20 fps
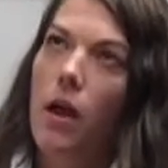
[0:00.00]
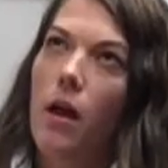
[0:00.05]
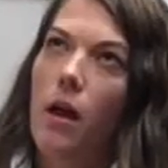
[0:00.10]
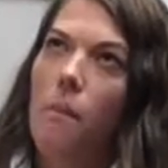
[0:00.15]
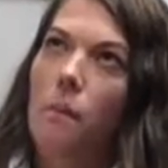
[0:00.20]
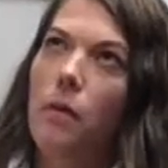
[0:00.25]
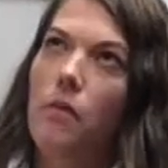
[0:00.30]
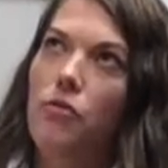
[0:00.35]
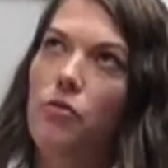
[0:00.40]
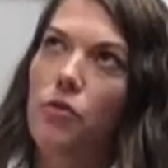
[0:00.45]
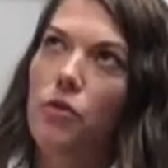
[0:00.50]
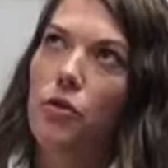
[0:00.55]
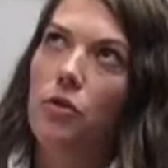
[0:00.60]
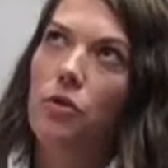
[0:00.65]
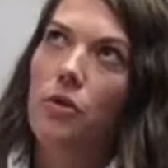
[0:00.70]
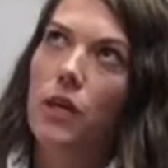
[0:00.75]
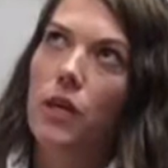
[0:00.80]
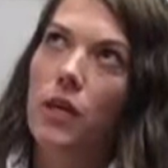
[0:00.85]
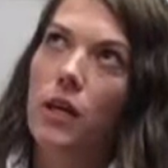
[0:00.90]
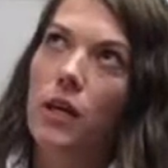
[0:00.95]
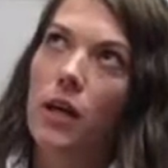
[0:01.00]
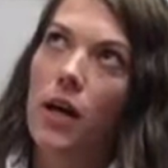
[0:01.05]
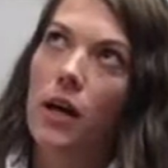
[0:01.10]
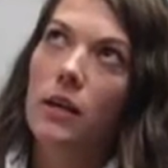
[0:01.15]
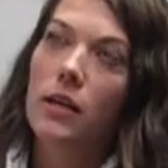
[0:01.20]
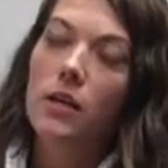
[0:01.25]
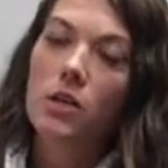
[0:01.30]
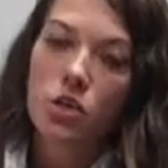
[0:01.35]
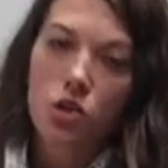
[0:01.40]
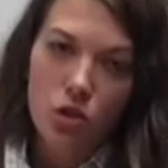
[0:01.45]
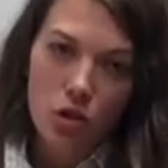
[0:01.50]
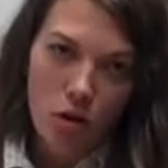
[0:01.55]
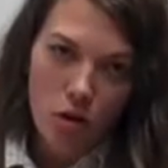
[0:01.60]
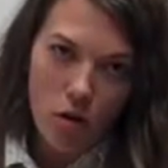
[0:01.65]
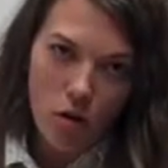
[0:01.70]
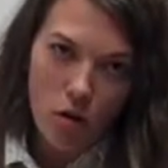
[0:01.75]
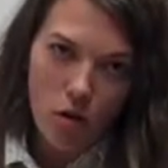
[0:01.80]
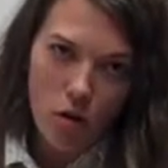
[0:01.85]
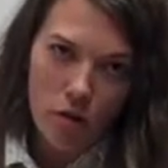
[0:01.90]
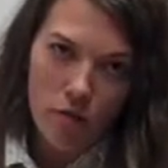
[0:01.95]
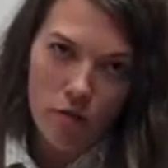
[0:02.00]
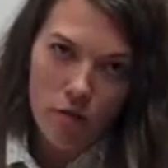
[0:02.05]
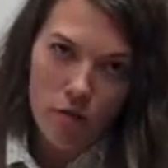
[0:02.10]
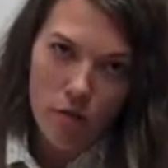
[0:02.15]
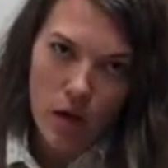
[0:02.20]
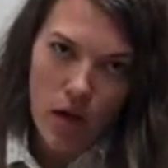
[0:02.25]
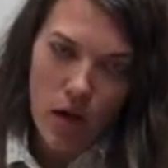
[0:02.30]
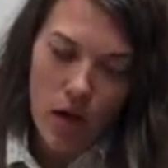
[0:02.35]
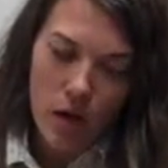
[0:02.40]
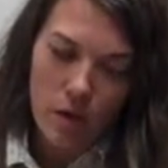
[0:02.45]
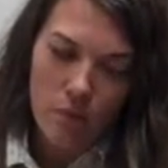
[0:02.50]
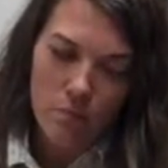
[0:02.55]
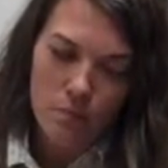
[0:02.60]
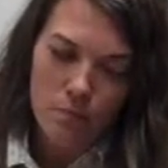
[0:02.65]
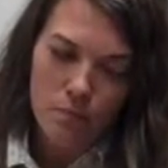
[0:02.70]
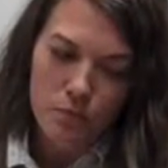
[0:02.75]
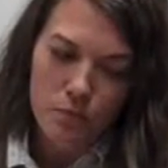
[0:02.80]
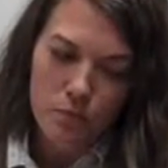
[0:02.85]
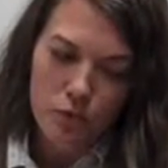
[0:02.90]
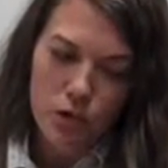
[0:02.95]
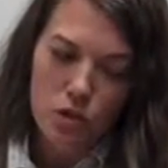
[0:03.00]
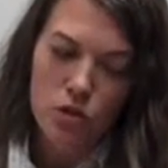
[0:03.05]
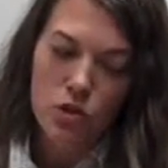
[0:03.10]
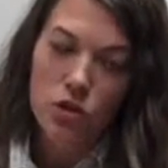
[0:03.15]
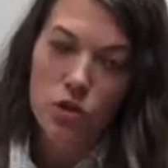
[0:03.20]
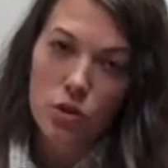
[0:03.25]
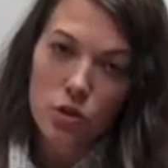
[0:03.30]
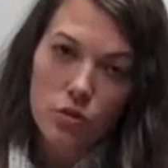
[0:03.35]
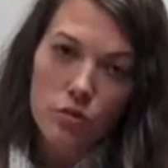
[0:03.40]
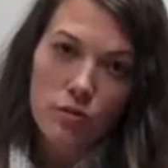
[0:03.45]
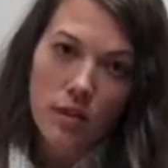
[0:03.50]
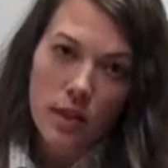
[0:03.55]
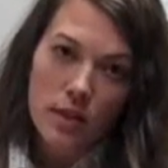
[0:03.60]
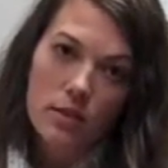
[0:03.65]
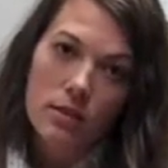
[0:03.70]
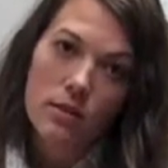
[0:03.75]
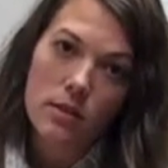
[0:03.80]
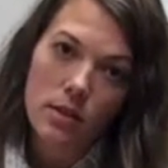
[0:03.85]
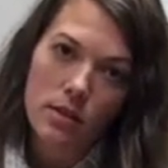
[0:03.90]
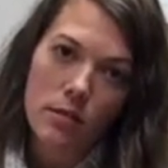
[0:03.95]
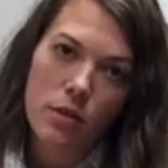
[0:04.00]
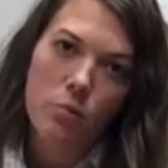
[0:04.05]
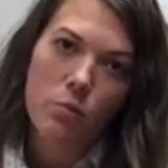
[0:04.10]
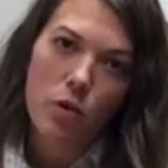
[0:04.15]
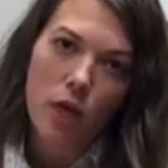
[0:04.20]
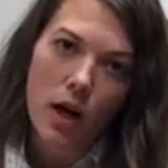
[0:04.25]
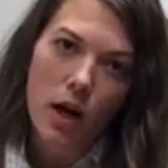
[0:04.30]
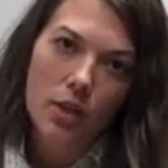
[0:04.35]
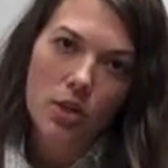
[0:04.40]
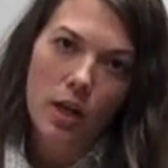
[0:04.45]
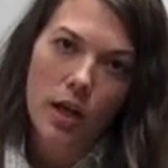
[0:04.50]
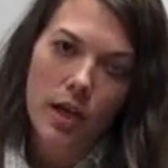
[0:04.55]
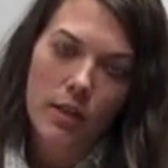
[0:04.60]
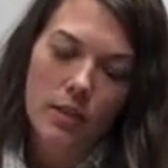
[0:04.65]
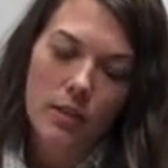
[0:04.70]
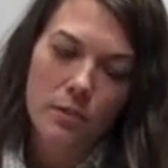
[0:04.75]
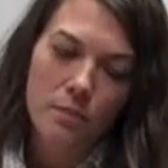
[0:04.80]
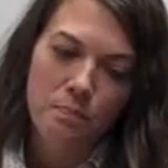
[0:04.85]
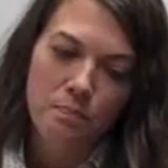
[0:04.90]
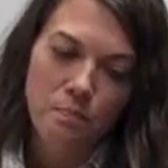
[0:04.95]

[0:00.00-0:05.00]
But for the initial first 2 phases of the project,